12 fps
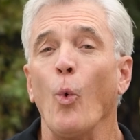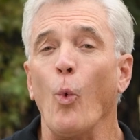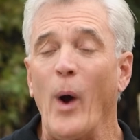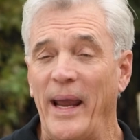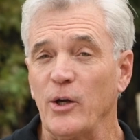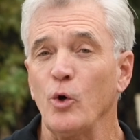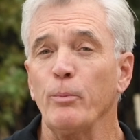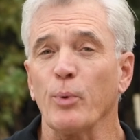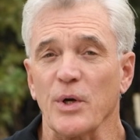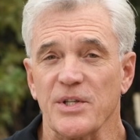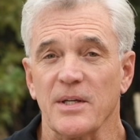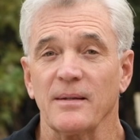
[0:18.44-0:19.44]
Wagyu
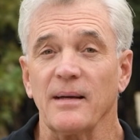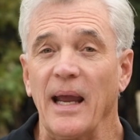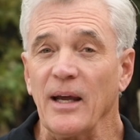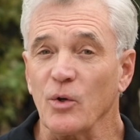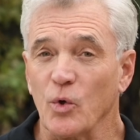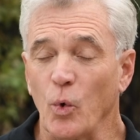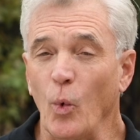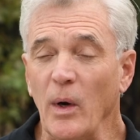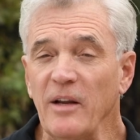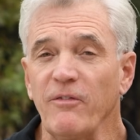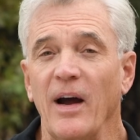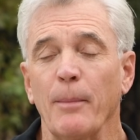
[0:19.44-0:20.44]
brisket and
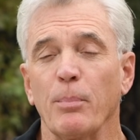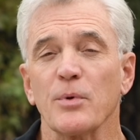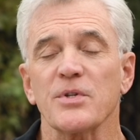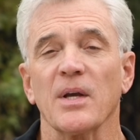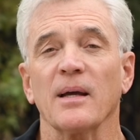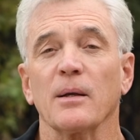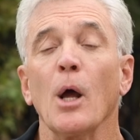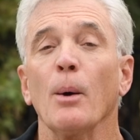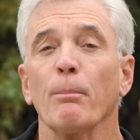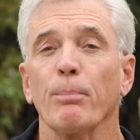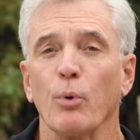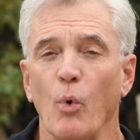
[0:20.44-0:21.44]
25%
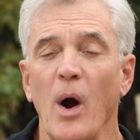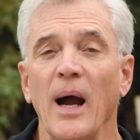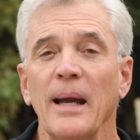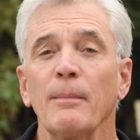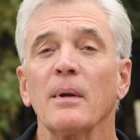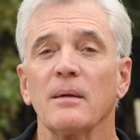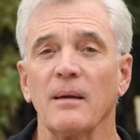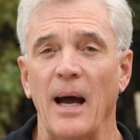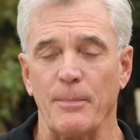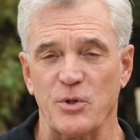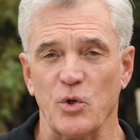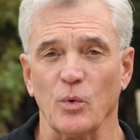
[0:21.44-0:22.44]
prime
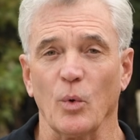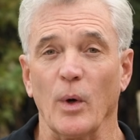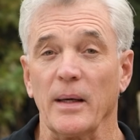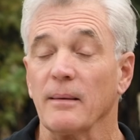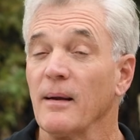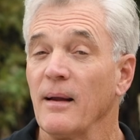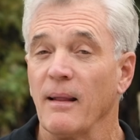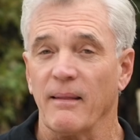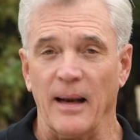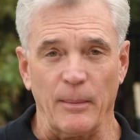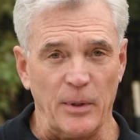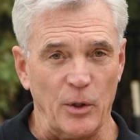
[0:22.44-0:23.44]
top sirloin
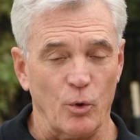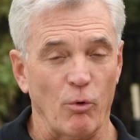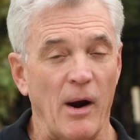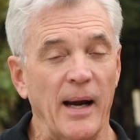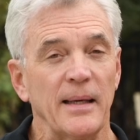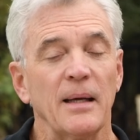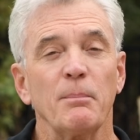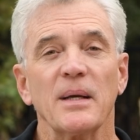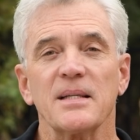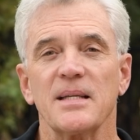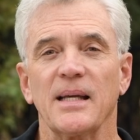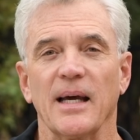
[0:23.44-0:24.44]
that I'm going to grind and
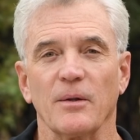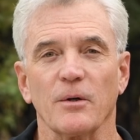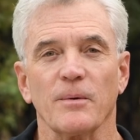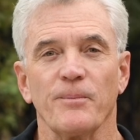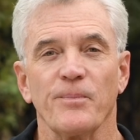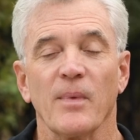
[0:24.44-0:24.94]
mix together.